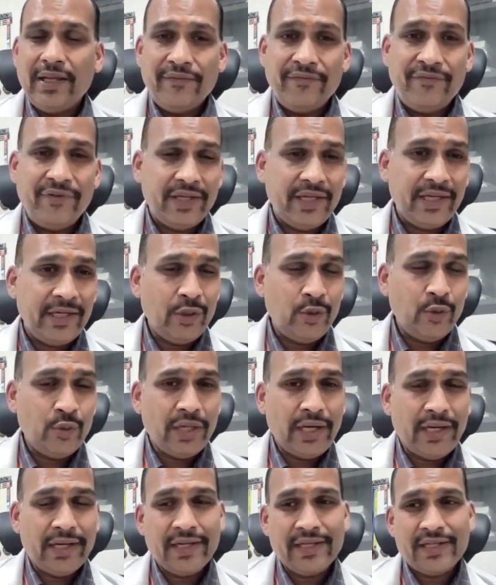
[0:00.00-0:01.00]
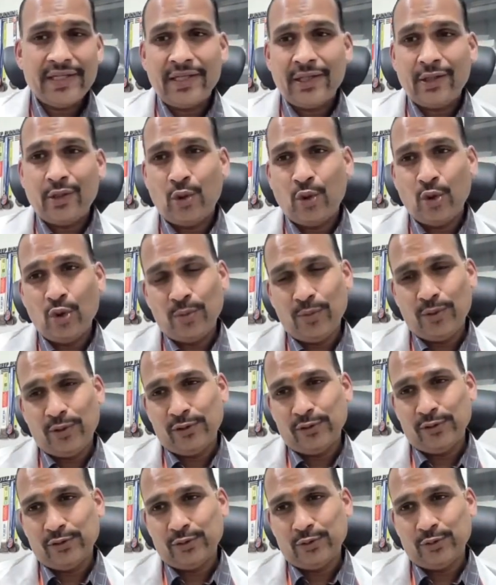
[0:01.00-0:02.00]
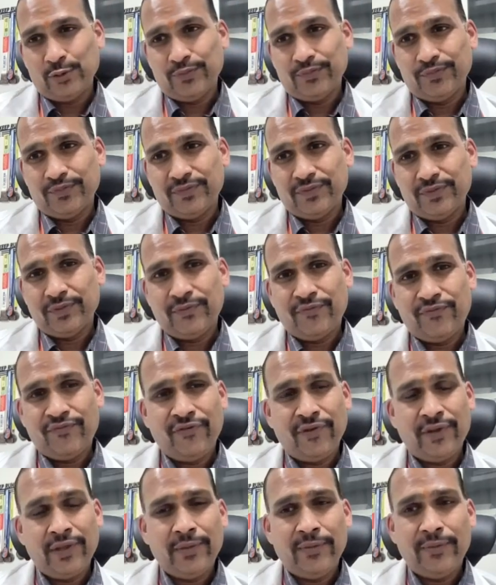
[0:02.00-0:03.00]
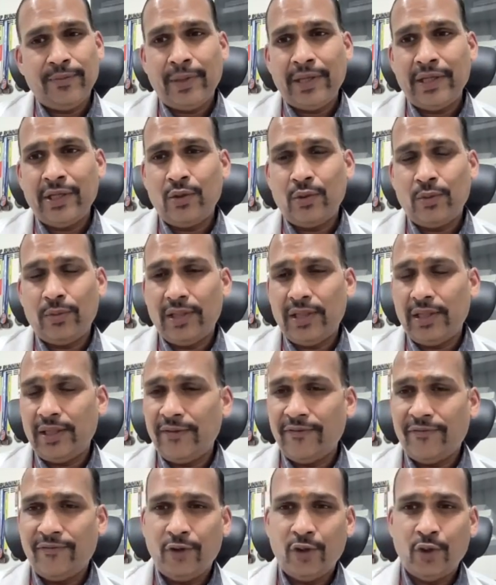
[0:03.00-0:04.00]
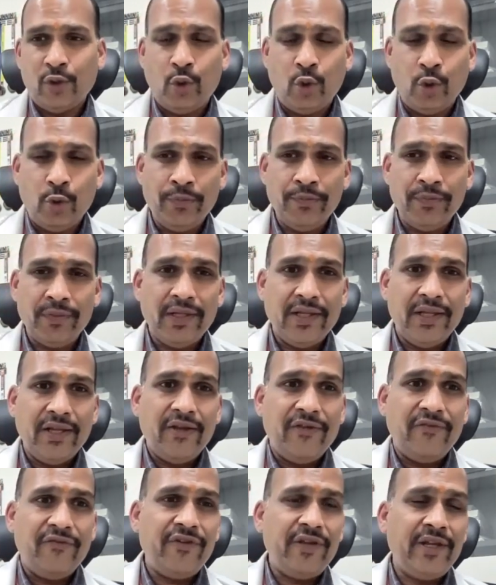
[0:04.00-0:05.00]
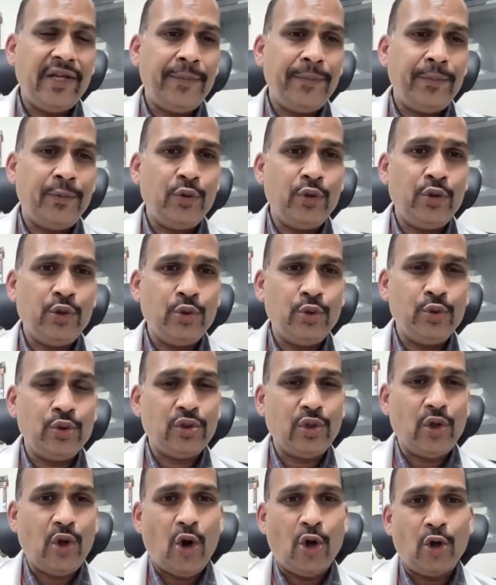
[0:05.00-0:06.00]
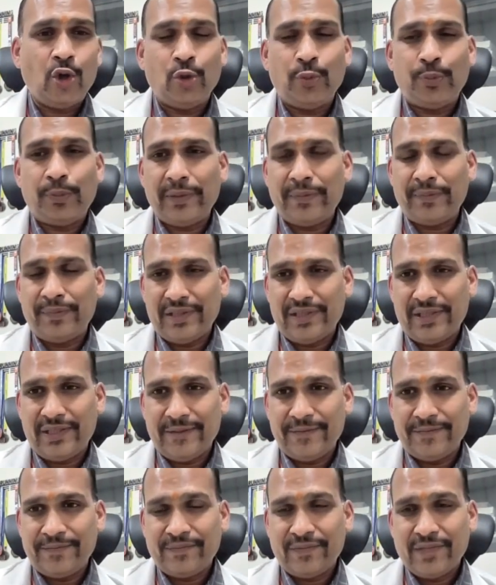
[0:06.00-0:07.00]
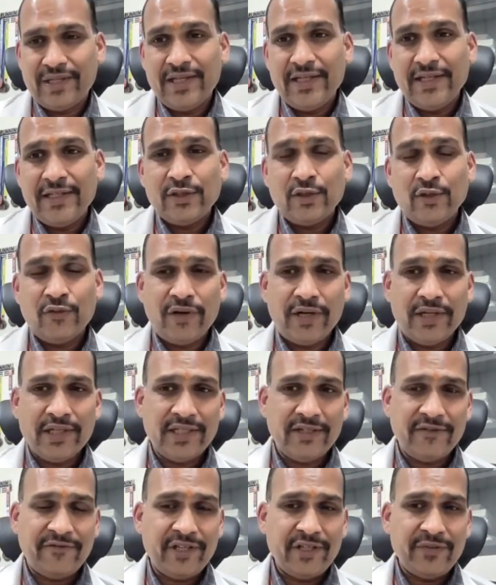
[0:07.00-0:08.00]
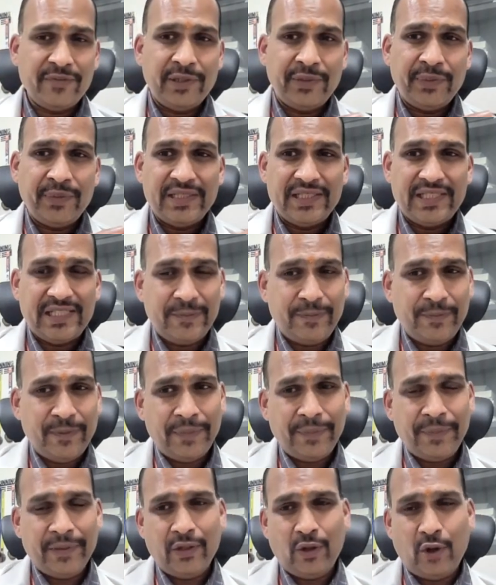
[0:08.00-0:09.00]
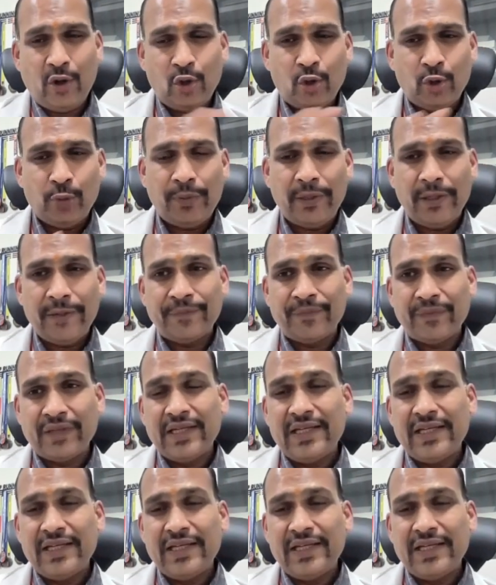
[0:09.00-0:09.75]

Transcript: We can do titration at home also. For home, we have to use autopap machine. So what is the difference between CPAP and autopap?